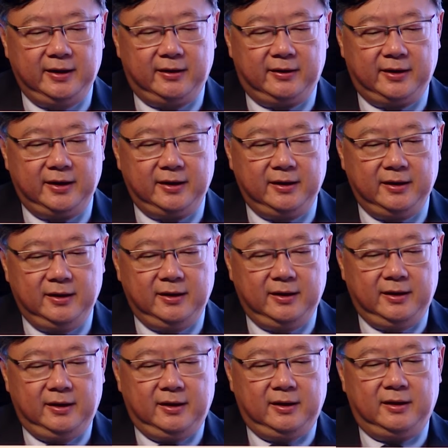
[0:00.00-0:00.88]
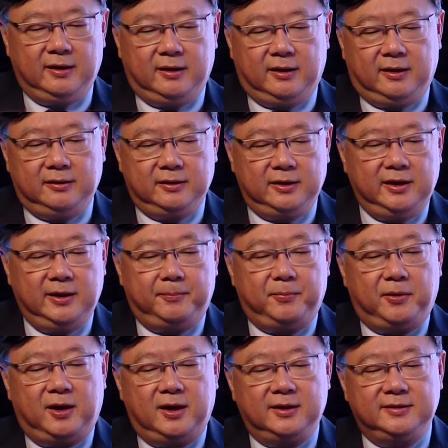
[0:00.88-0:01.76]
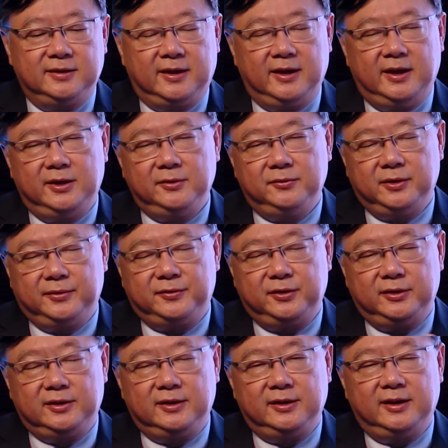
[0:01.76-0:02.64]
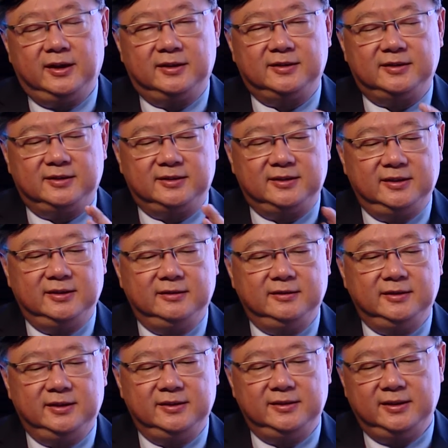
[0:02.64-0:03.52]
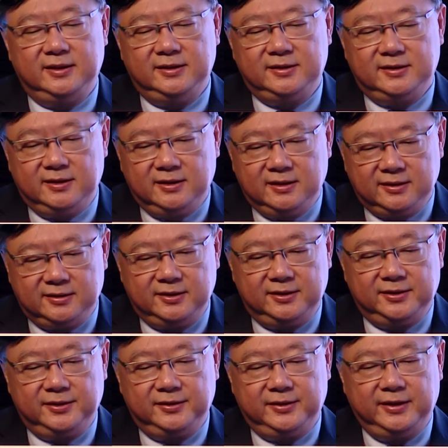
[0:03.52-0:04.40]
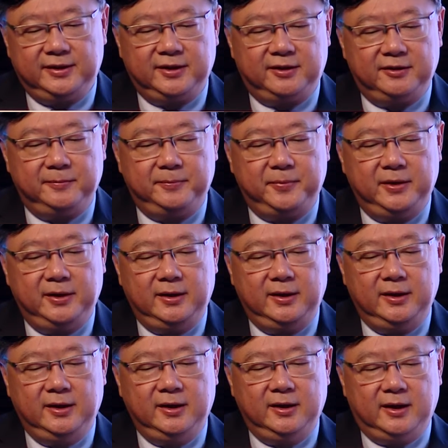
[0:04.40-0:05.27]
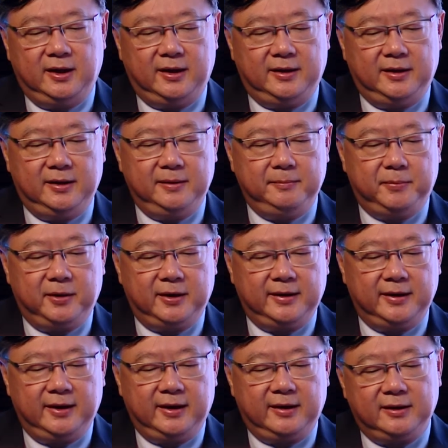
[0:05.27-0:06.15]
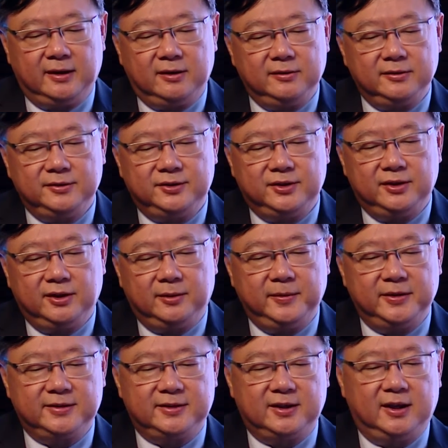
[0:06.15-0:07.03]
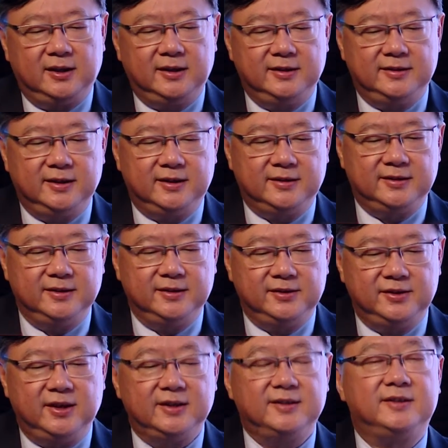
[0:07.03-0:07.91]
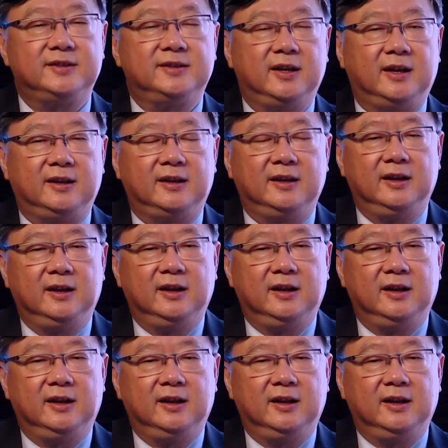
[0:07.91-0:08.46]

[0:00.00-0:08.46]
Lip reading: right? In the past, again, we've treated it as a single disease, surgery, therapy, but there are now genomic studies that suggest that